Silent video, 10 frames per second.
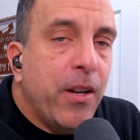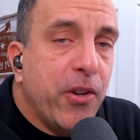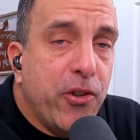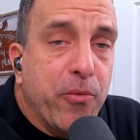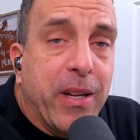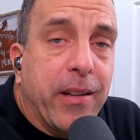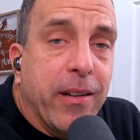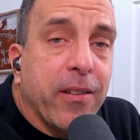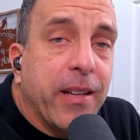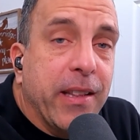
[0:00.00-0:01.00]
To be
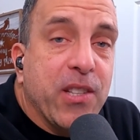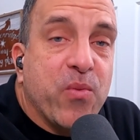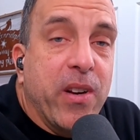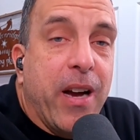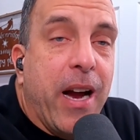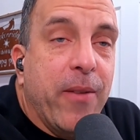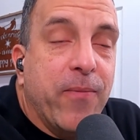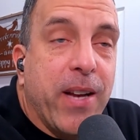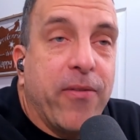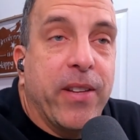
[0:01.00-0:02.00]
clear, in this one, I
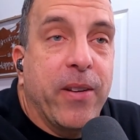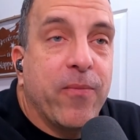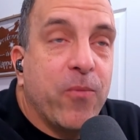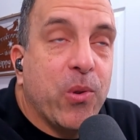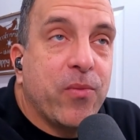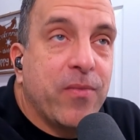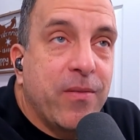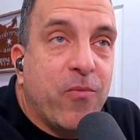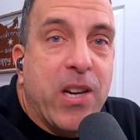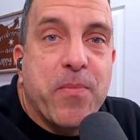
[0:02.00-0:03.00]
definitely will
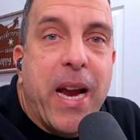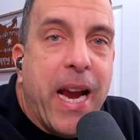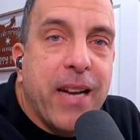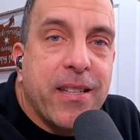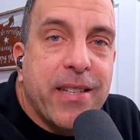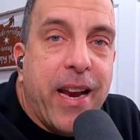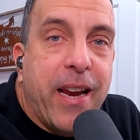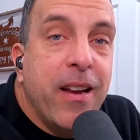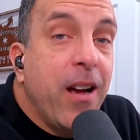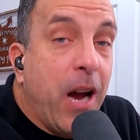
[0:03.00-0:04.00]
raise my hand and say
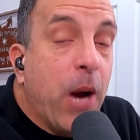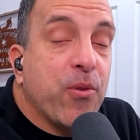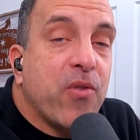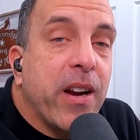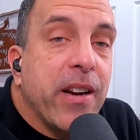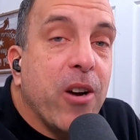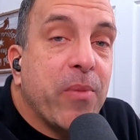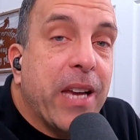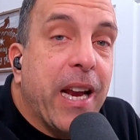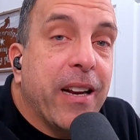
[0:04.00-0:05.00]
I was trying to help the
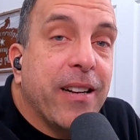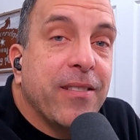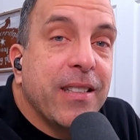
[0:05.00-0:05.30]
candidate.